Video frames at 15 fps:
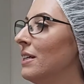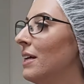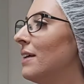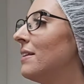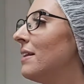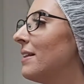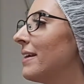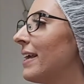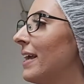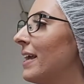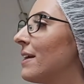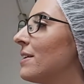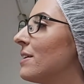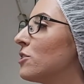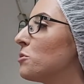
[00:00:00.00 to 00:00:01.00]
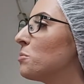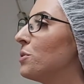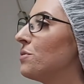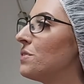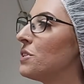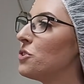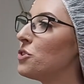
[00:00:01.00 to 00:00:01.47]
And then the candy is
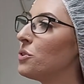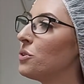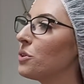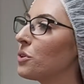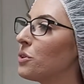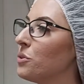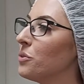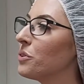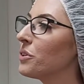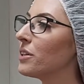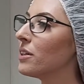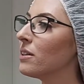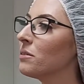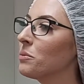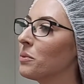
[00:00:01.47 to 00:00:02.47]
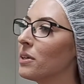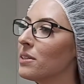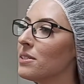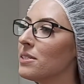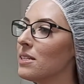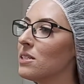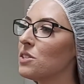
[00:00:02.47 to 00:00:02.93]
moved into the cooler where it
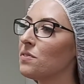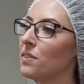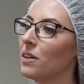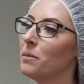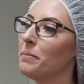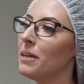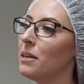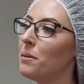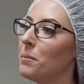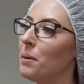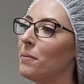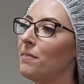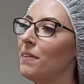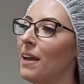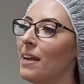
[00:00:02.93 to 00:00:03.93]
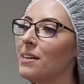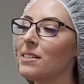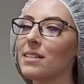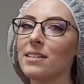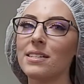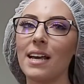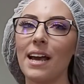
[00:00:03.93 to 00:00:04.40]
sits for a minimum of 8
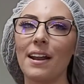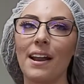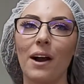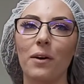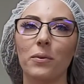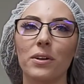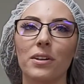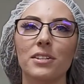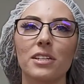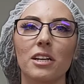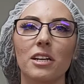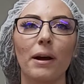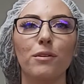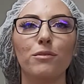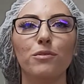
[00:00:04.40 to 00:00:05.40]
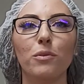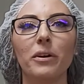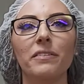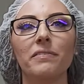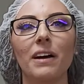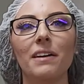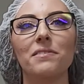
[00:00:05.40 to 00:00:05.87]
to 10 hours at about
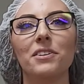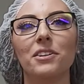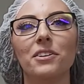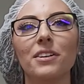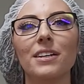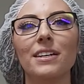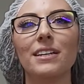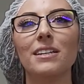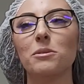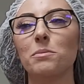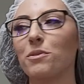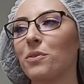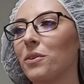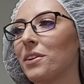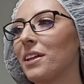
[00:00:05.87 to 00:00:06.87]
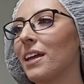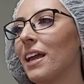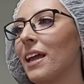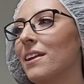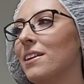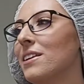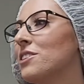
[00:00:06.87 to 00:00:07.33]
45 degrees before the
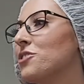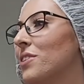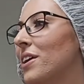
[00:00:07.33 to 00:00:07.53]
candy is